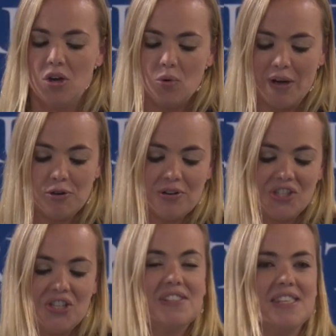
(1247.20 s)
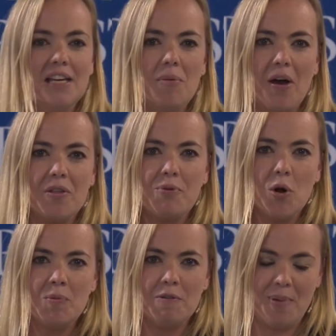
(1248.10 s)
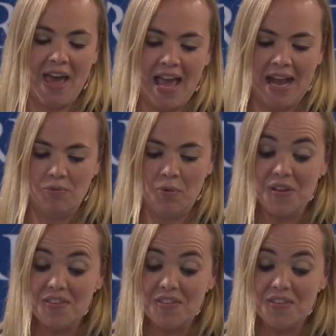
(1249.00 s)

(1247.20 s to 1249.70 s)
When Christians think about the problem of pain, when we